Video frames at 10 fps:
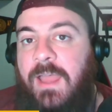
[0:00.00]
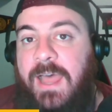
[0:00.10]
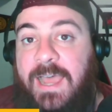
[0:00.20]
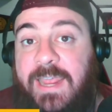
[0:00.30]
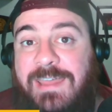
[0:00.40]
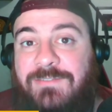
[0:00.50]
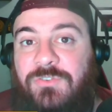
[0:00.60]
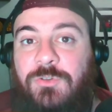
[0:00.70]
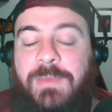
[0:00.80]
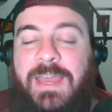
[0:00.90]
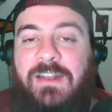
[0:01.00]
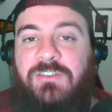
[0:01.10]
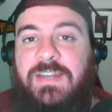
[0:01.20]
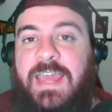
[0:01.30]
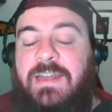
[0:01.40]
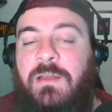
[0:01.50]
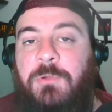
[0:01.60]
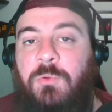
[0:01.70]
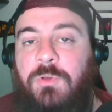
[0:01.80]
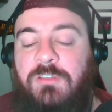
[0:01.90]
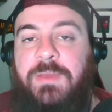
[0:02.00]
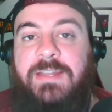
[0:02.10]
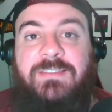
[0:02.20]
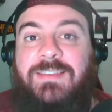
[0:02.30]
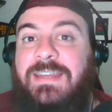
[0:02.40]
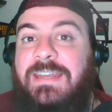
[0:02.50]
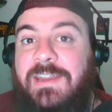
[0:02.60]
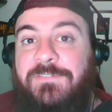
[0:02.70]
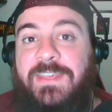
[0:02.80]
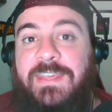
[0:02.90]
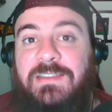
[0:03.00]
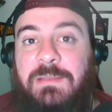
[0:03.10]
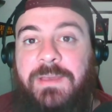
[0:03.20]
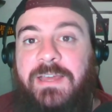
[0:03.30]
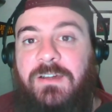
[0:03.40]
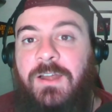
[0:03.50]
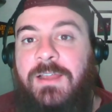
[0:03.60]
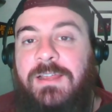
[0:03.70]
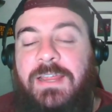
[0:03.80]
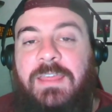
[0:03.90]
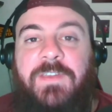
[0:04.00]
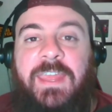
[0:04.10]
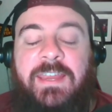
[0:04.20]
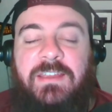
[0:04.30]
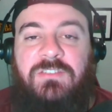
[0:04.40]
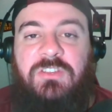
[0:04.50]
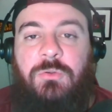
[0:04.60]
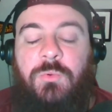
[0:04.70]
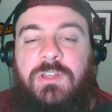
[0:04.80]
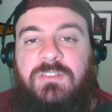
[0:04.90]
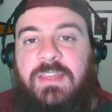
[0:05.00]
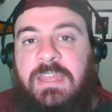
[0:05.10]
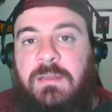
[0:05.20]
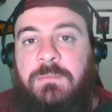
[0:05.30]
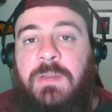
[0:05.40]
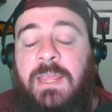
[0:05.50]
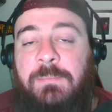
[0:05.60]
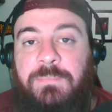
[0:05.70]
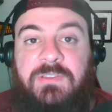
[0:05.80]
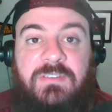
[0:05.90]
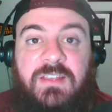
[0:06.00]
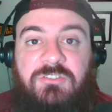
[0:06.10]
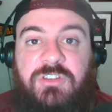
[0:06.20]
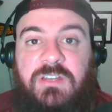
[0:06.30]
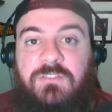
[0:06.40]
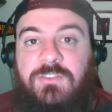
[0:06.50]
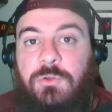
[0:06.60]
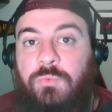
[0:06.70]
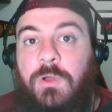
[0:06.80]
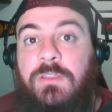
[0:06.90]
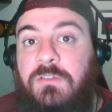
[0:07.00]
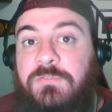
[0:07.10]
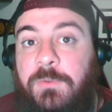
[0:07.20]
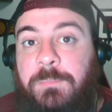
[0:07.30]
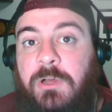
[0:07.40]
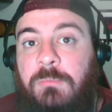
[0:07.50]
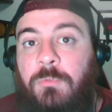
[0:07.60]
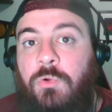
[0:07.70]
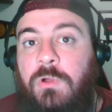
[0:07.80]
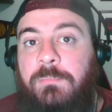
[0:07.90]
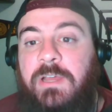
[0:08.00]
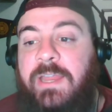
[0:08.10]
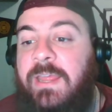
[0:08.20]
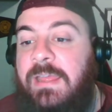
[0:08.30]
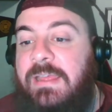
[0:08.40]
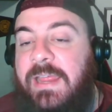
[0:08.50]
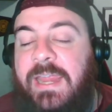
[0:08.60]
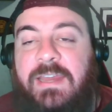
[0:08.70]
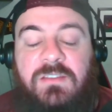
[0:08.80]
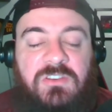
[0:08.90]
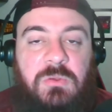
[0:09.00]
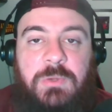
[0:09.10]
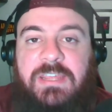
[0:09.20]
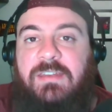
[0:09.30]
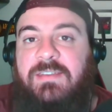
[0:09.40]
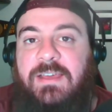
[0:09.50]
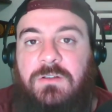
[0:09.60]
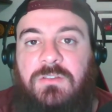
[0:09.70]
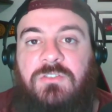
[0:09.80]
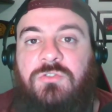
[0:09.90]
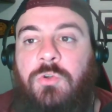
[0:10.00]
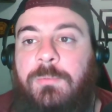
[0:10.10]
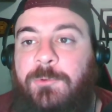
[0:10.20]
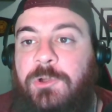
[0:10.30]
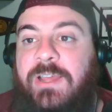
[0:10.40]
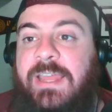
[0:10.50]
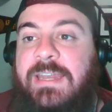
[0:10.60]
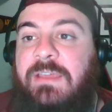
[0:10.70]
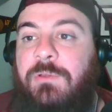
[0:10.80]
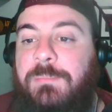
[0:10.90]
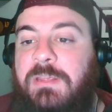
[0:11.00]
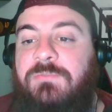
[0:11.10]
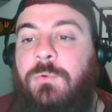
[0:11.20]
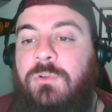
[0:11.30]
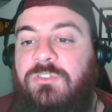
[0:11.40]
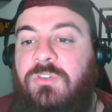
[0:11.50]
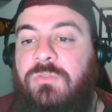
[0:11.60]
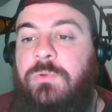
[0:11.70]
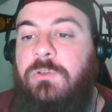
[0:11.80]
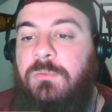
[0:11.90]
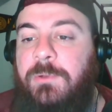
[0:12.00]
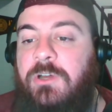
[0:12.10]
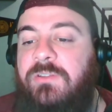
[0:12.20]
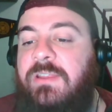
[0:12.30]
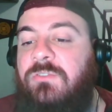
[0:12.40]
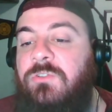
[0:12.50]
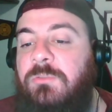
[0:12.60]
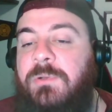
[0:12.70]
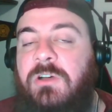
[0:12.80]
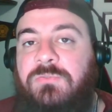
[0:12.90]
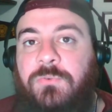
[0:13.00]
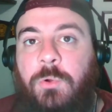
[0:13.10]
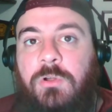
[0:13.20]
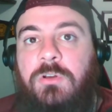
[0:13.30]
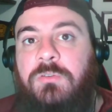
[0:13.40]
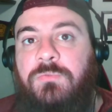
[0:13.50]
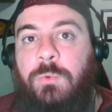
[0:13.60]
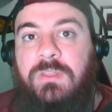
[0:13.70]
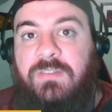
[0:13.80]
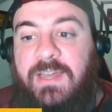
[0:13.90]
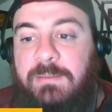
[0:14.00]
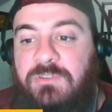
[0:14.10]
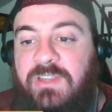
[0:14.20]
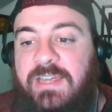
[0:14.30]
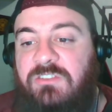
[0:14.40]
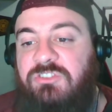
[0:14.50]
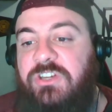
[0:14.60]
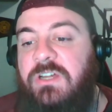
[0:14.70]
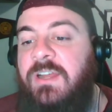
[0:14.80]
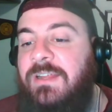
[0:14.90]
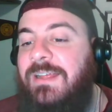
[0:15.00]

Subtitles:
I have to imagine that number would have been significantly better if ASU was in a position to run the football more, but ASU would get down on the scoreboard and they would be forced to throw the ball. They threw the ball 440 times last year.